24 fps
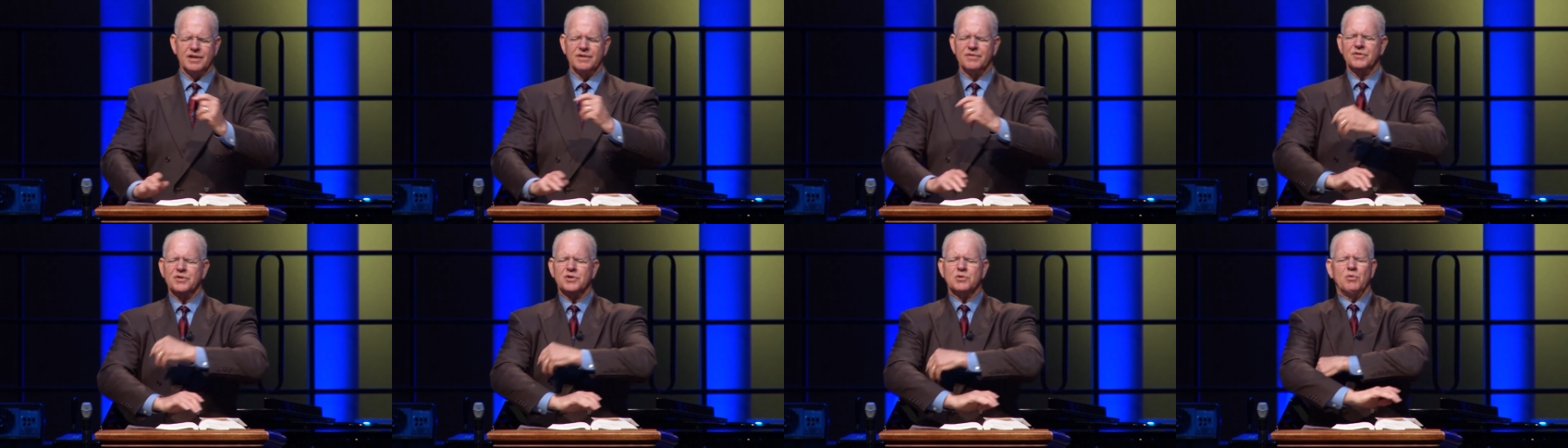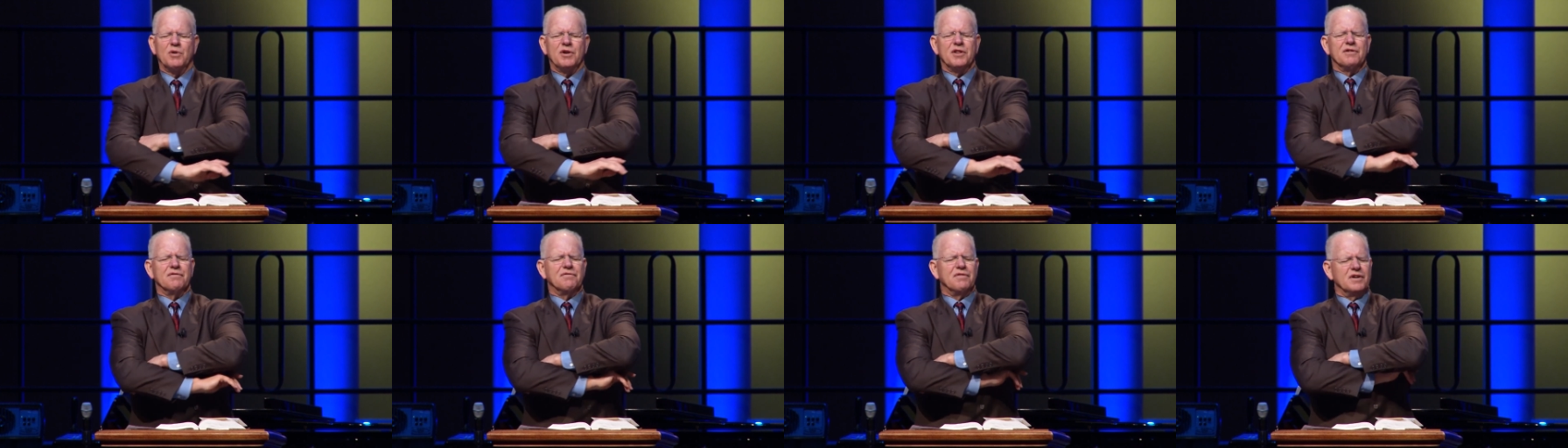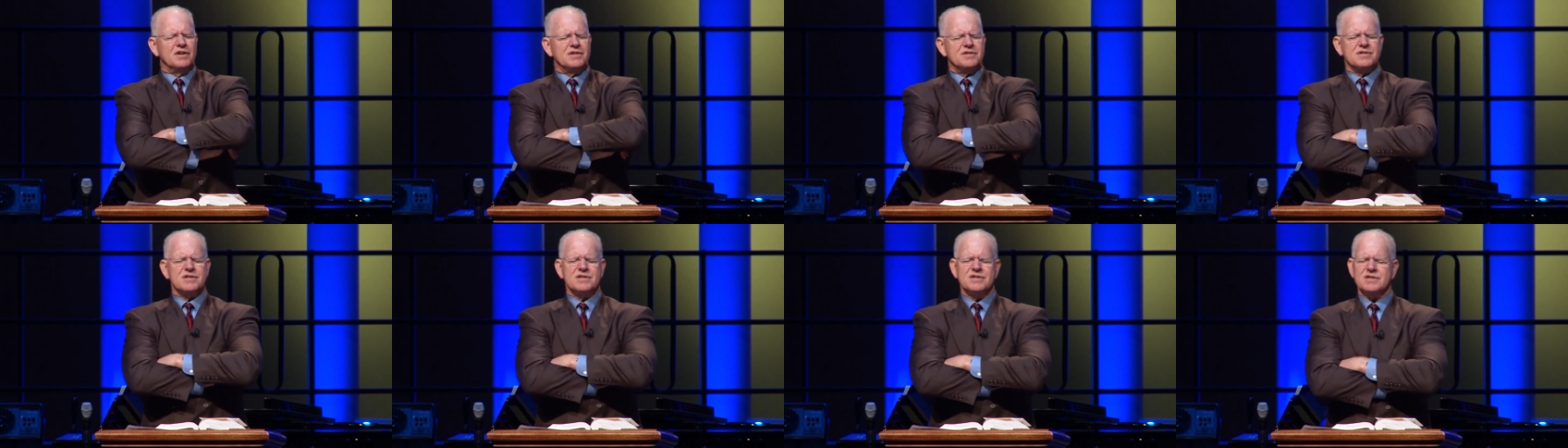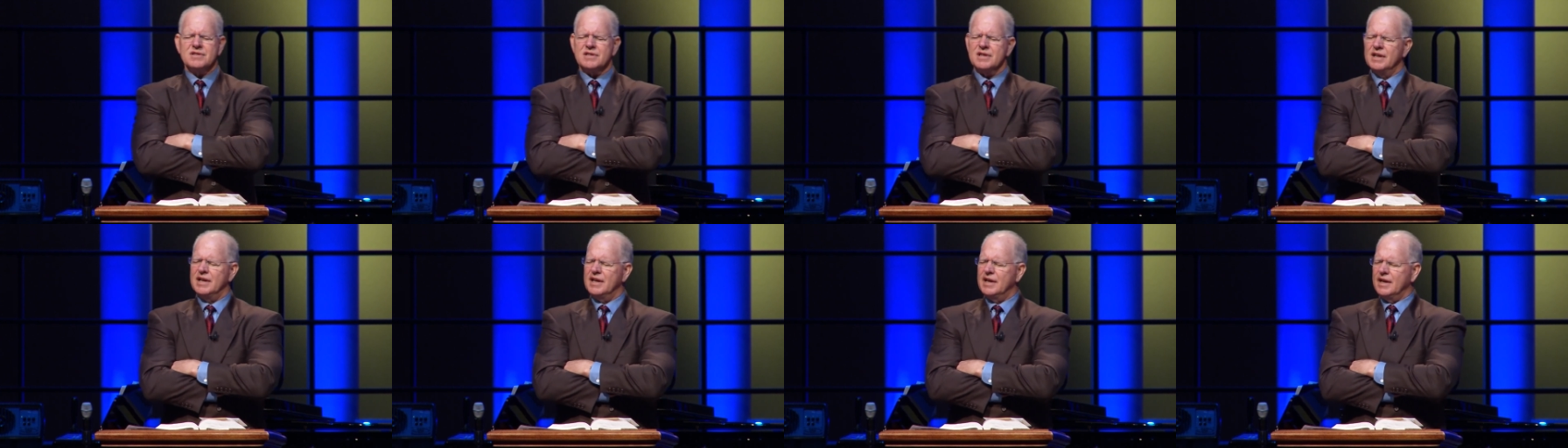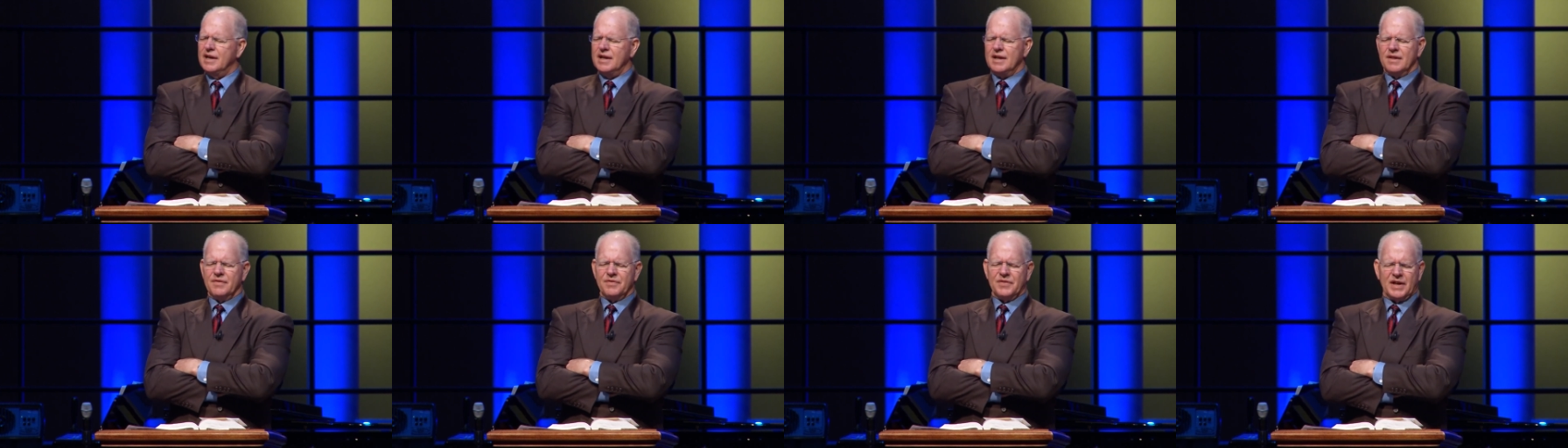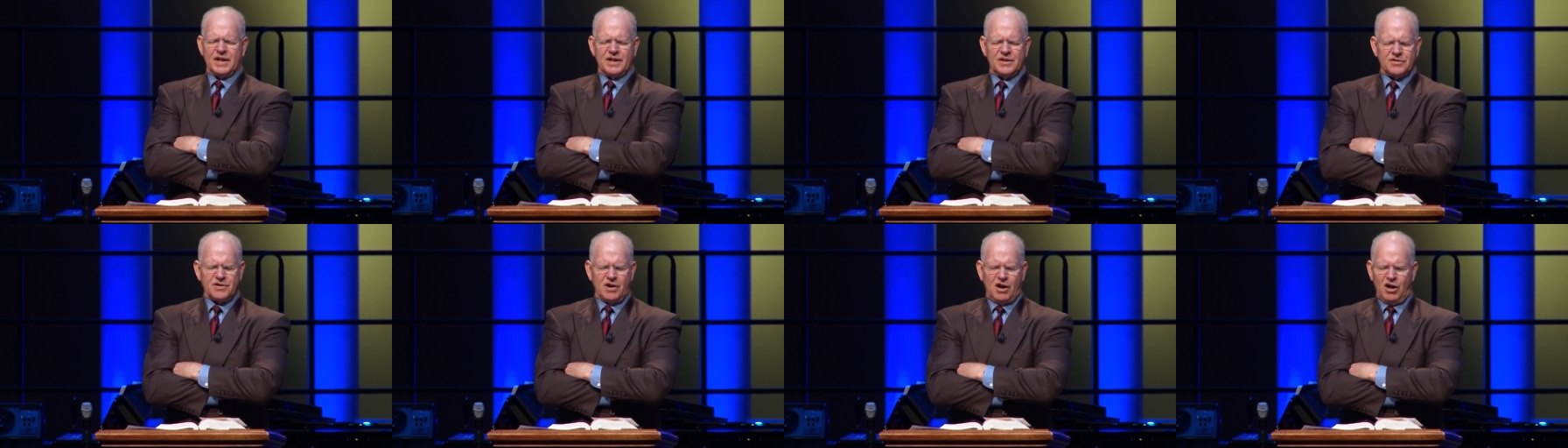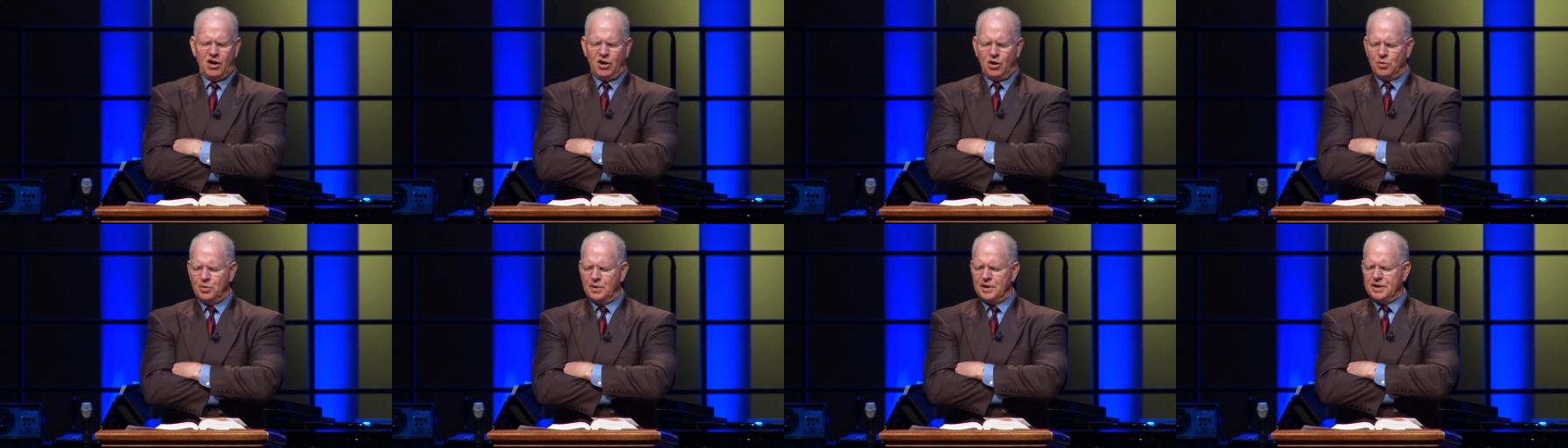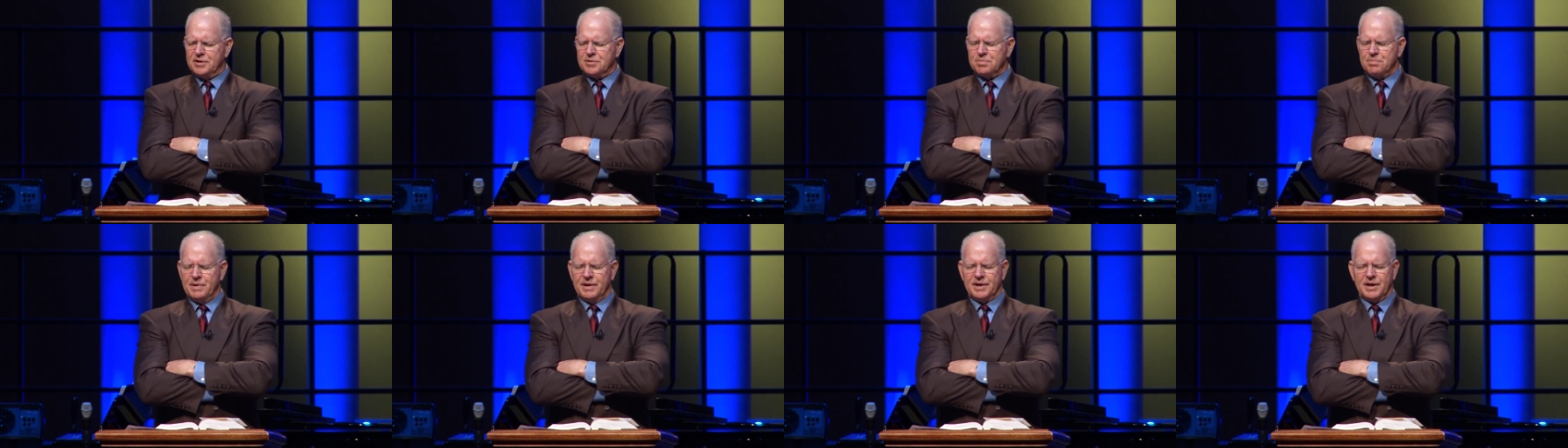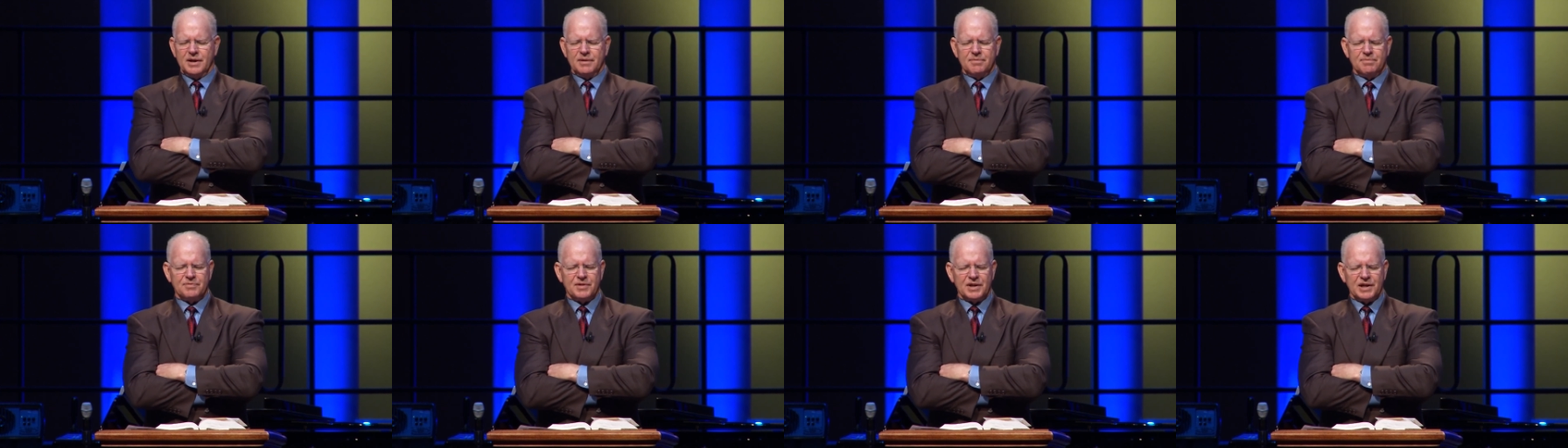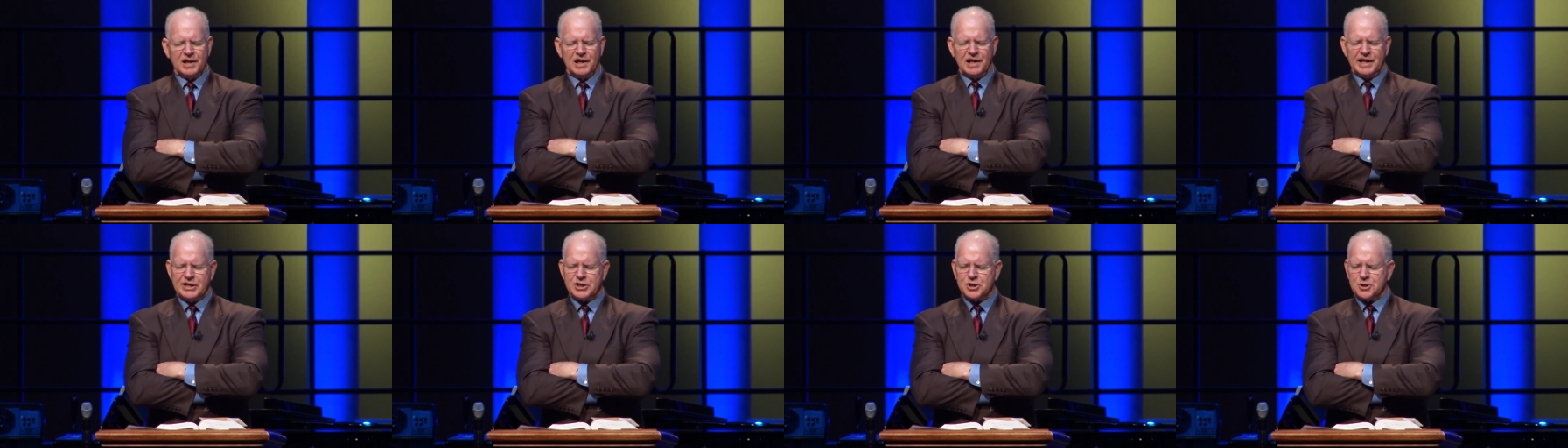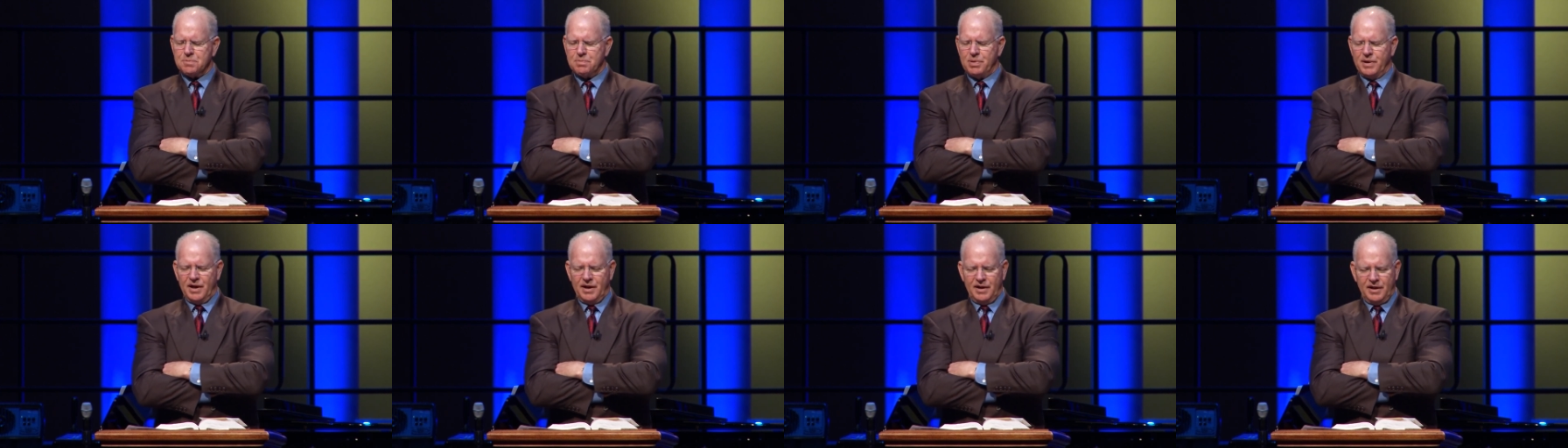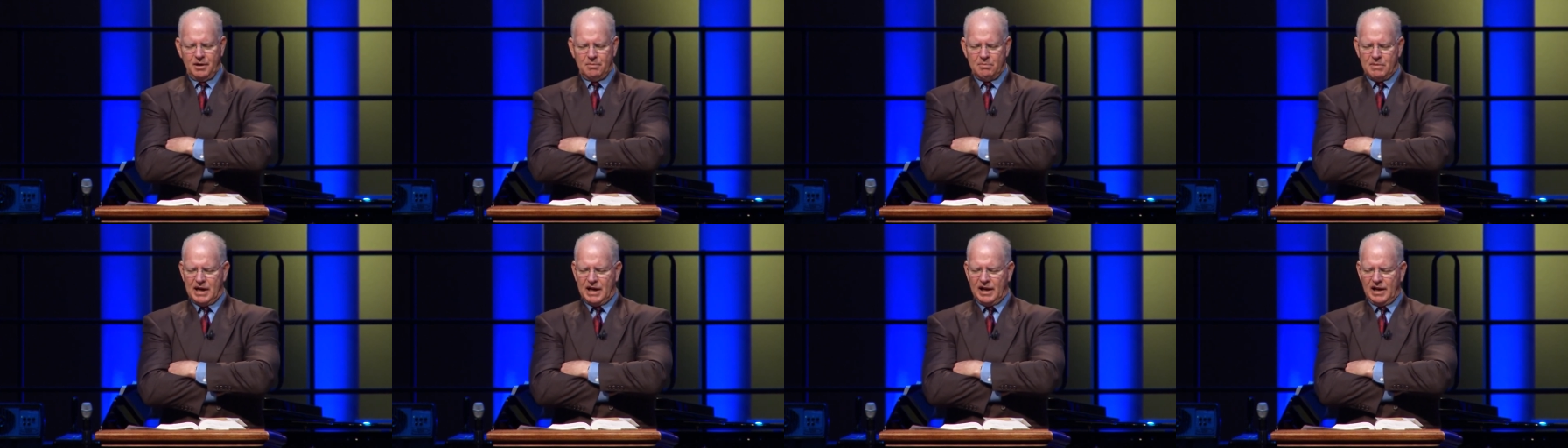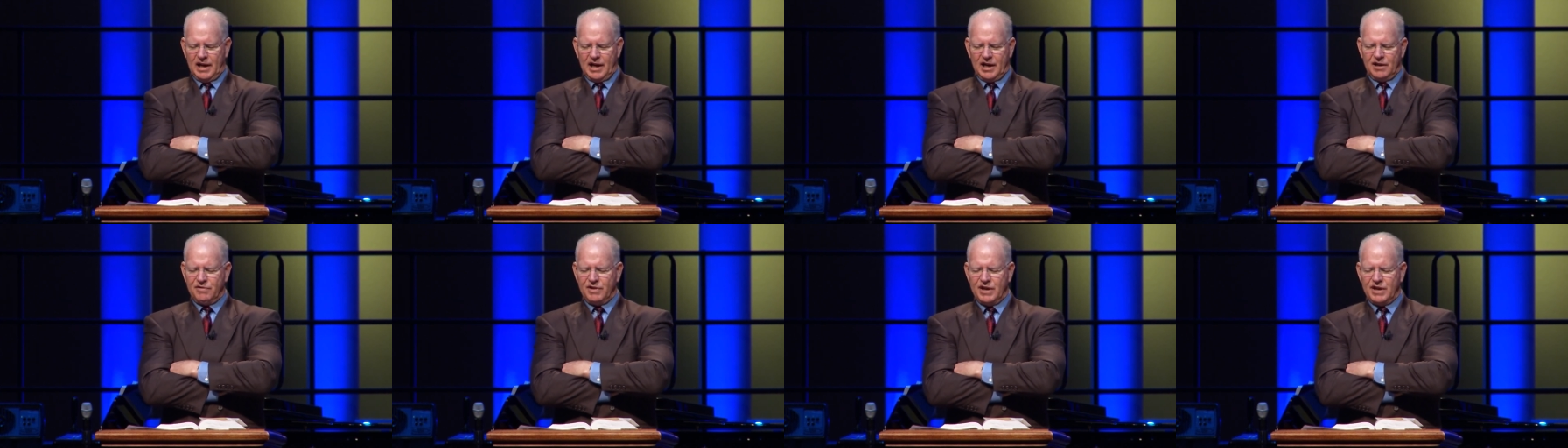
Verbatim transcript: It's one of the verses that has always been a linchpin in my life.